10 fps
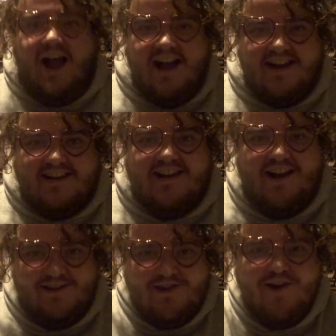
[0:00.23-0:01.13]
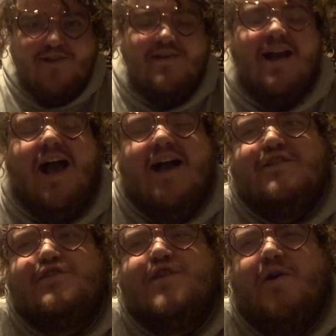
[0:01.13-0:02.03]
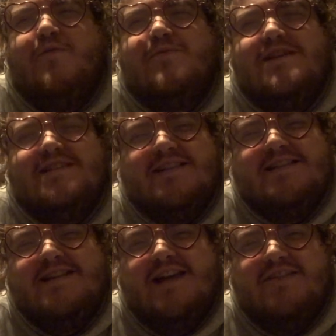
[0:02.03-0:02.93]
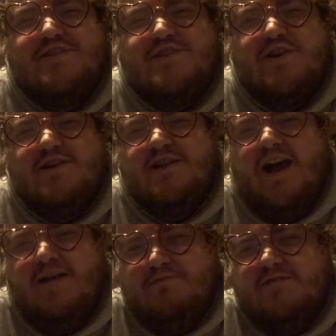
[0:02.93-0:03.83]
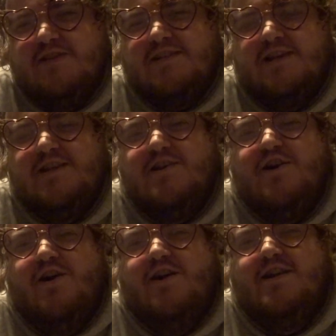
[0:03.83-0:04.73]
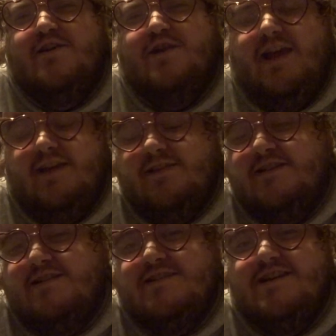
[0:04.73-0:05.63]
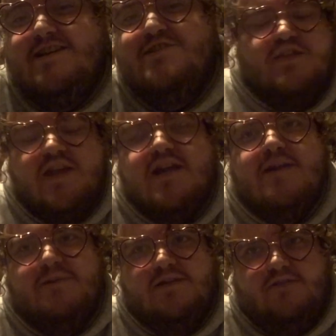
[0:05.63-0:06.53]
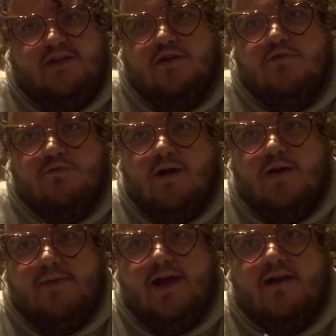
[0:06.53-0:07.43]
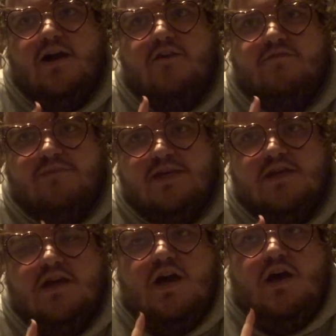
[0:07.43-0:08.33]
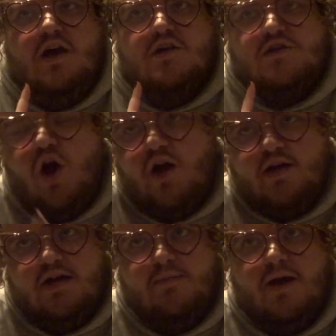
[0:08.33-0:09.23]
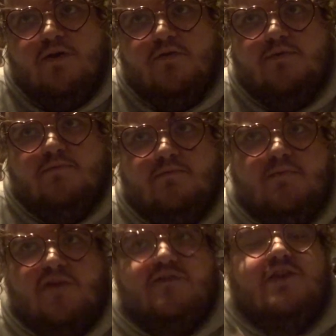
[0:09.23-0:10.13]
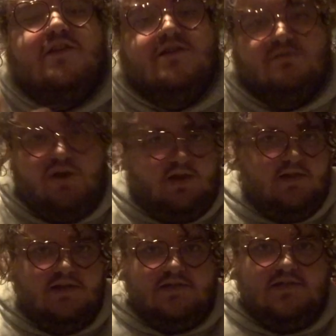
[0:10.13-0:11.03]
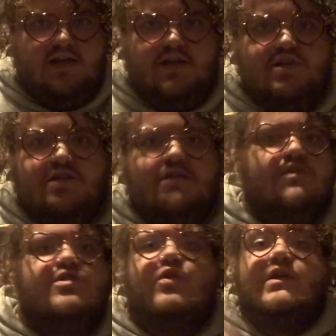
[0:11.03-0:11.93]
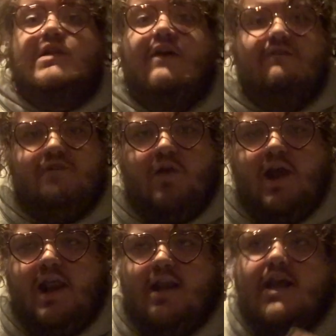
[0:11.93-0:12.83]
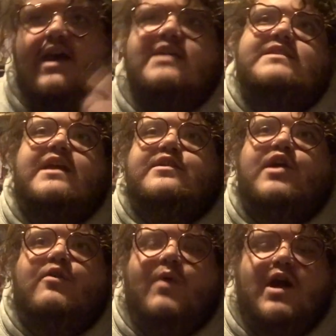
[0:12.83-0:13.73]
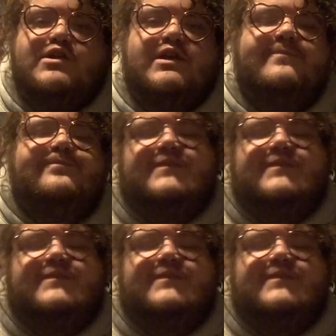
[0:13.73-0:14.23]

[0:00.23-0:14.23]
Hi, hello. So recently I've started hyperfixating on alien stage. I think I made a video a while back of me talking about my feelings about alien stage and showing love for it and saying to go watch it.